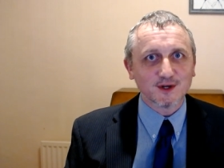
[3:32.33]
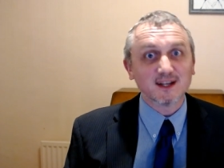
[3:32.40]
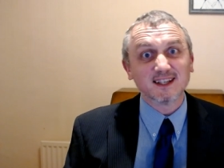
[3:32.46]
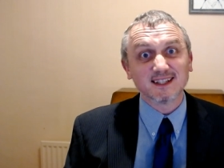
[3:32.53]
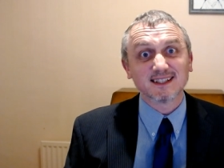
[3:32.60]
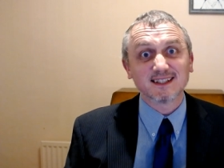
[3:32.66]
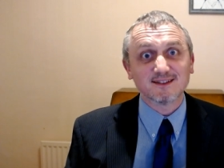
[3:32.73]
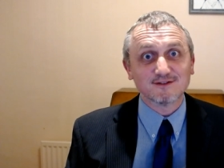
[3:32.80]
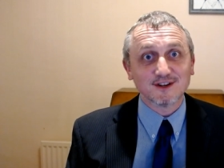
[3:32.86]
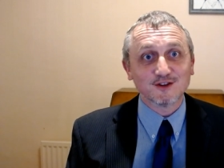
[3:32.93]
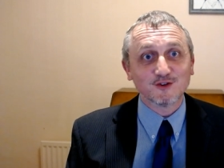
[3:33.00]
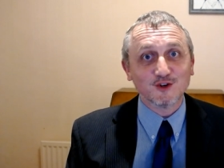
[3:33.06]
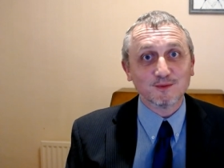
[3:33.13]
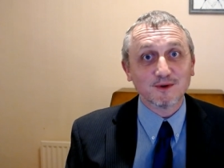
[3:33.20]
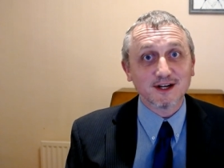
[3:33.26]
I just run
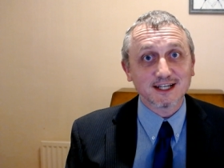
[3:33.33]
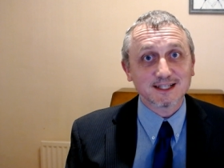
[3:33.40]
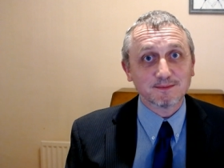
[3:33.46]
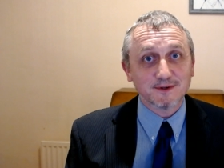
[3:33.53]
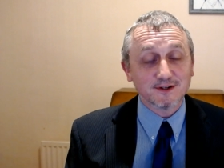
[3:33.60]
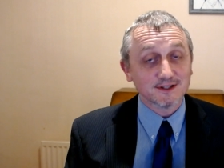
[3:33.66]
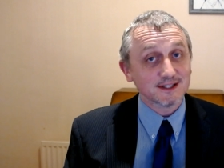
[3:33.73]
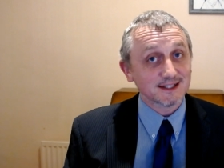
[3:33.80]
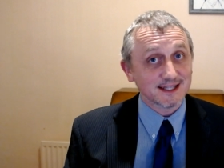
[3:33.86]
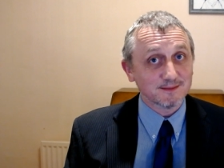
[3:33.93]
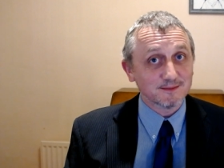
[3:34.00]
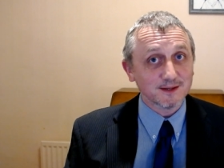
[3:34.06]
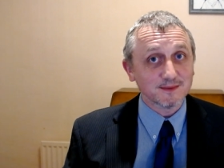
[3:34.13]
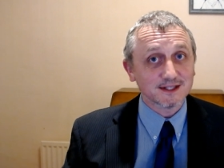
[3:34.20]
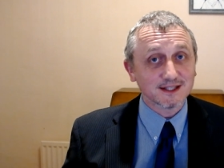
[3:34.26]
through my experiences. There
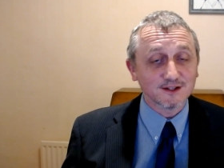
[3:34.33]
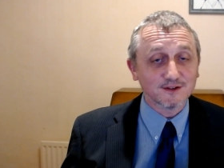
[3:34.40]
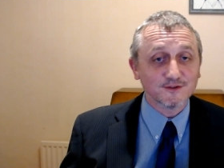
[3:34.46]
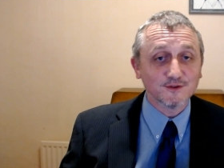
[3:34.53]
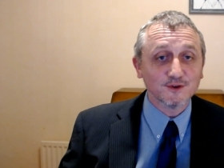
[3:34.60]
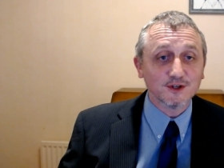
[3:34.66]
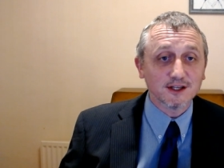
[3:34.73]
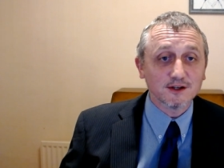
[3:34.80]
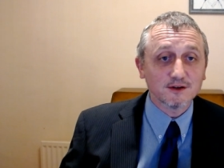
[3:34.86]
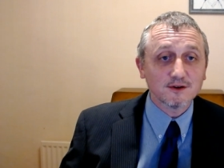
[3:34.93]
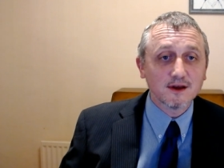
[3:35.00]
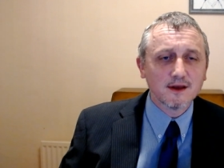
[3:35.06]
might be something for you.